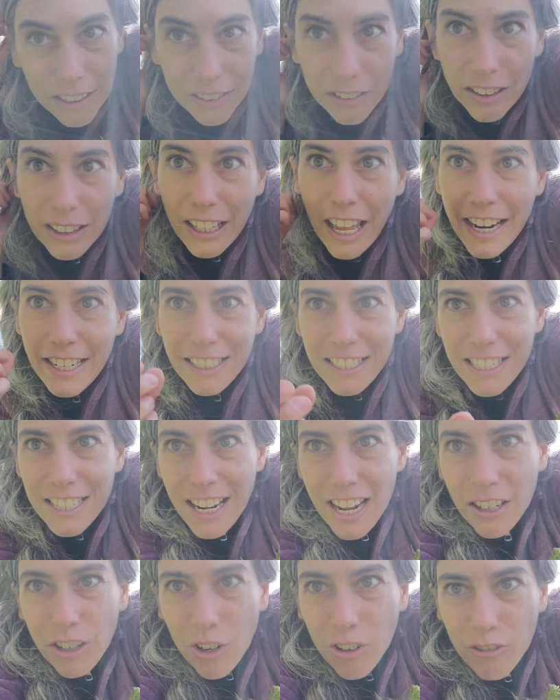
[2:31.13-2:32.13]
like to
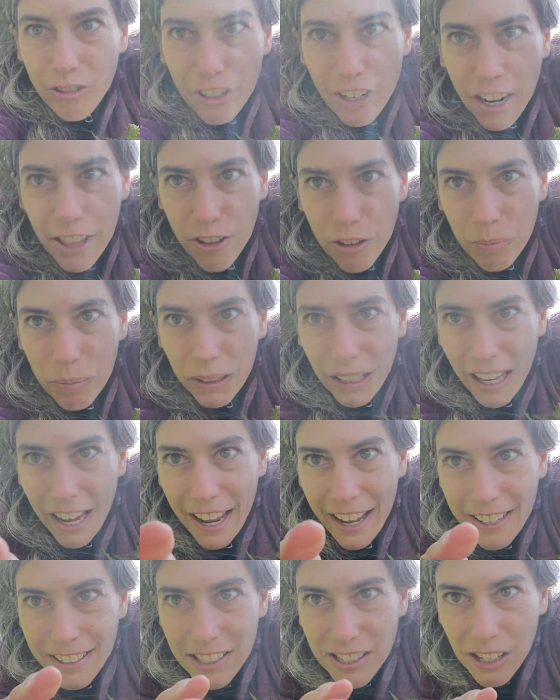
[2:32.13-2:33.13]
take over other
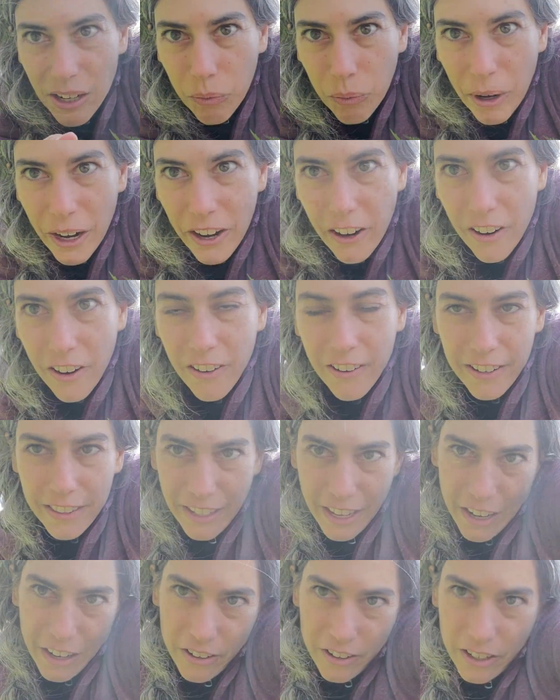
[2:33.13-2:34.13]
plants where in the
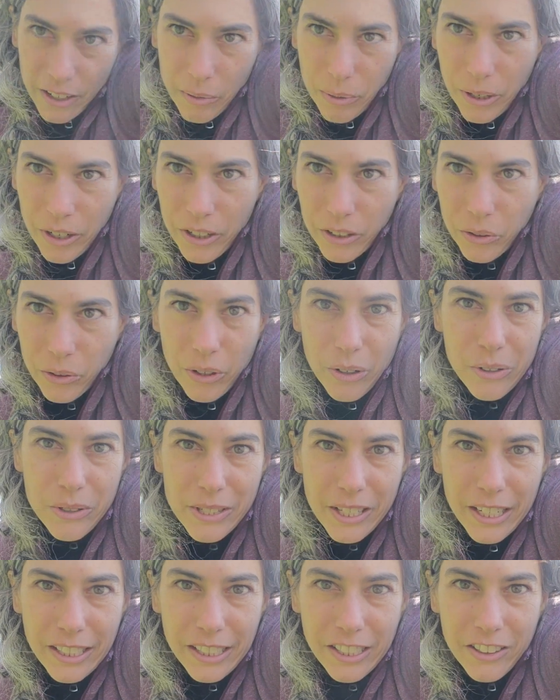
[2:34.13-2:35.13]
area where it grows.
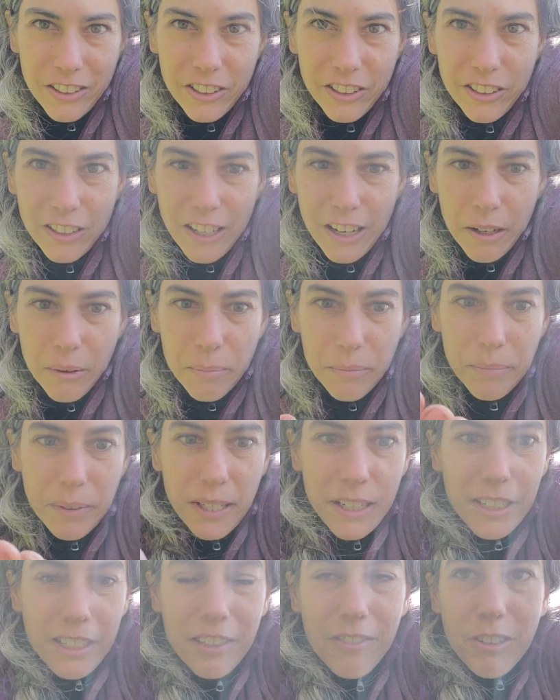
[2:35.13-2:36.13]
Like it
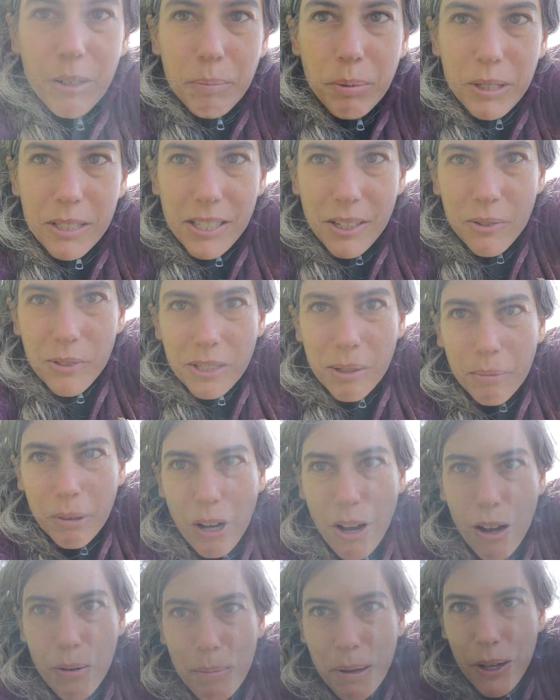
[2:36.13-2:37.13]
even puts out some
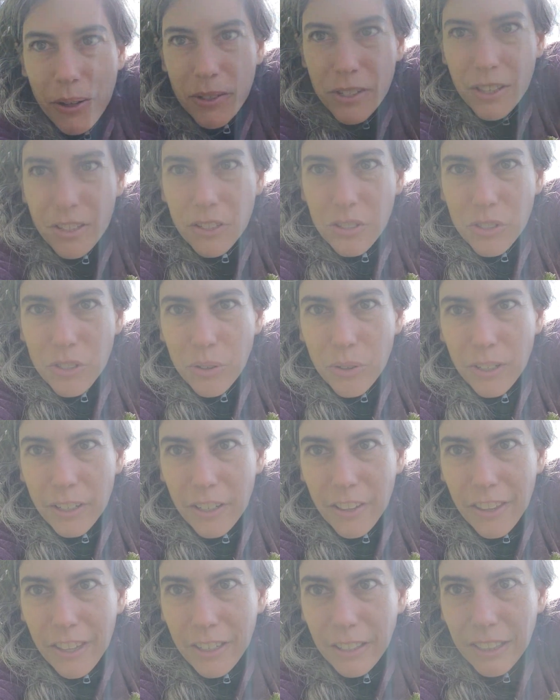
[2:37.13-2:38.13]
compounds in the soil
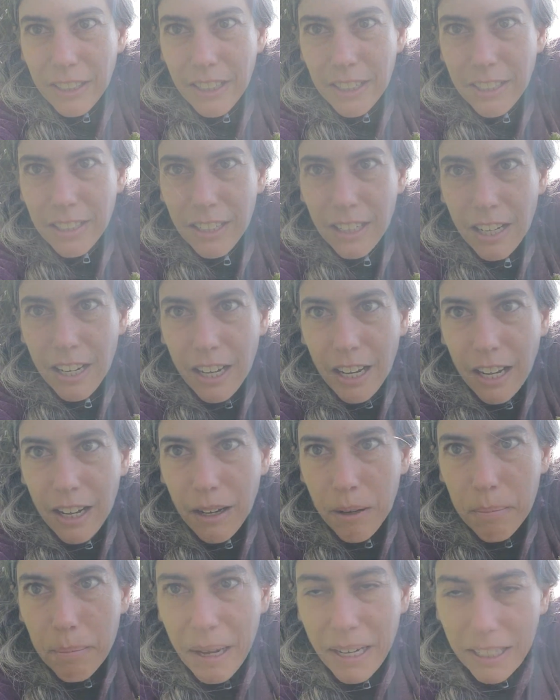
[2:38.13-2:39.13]
that can
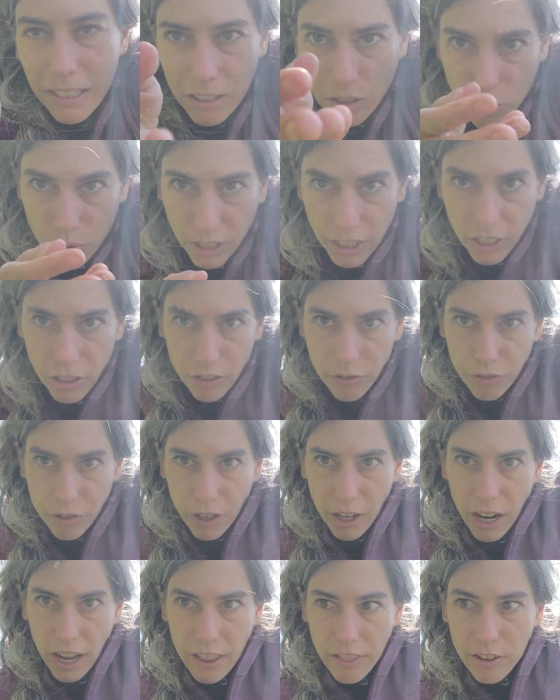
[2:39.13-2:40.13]
make it trickier for
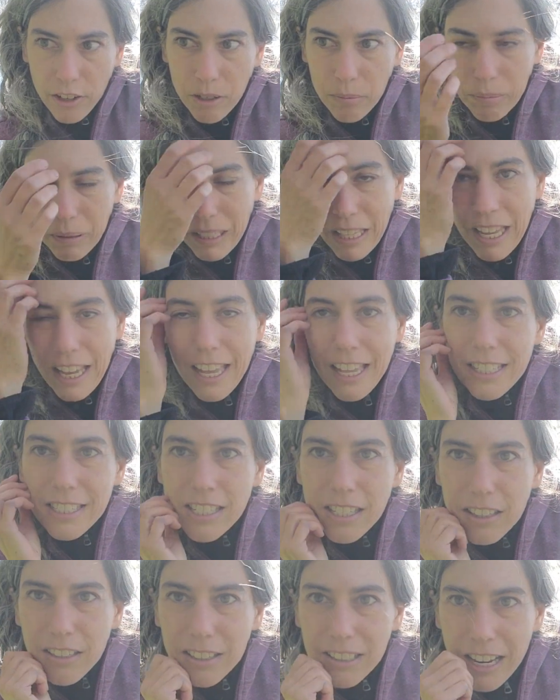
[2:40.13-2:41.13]
other plants,
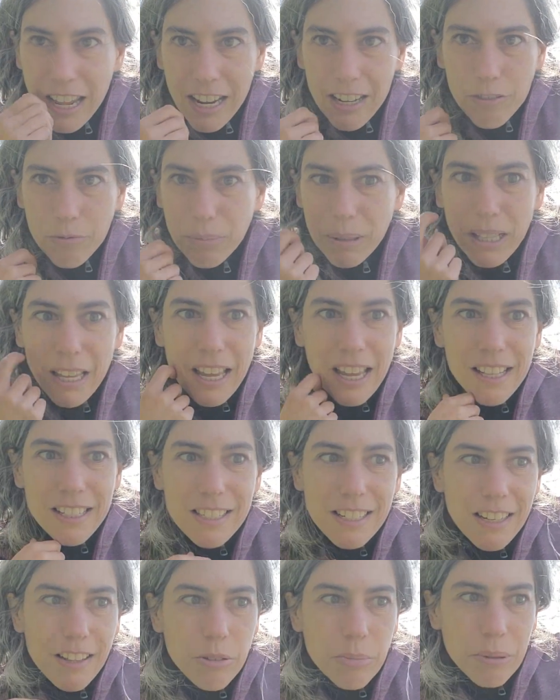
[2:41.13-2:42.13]
native plants
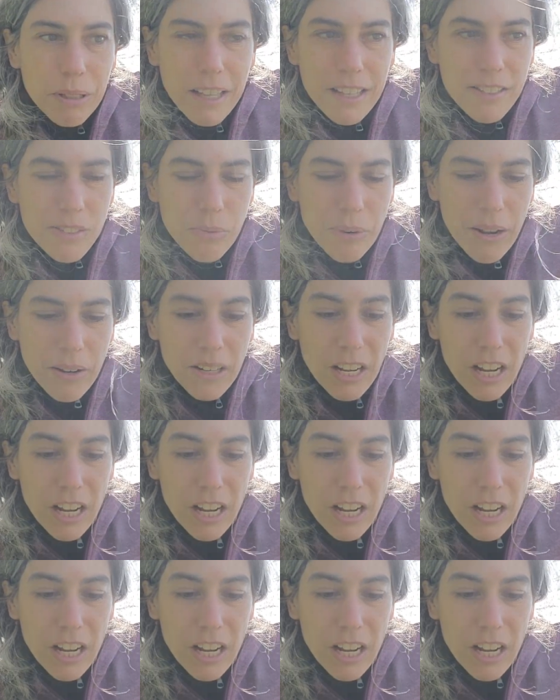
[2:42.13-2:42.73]
and other plants around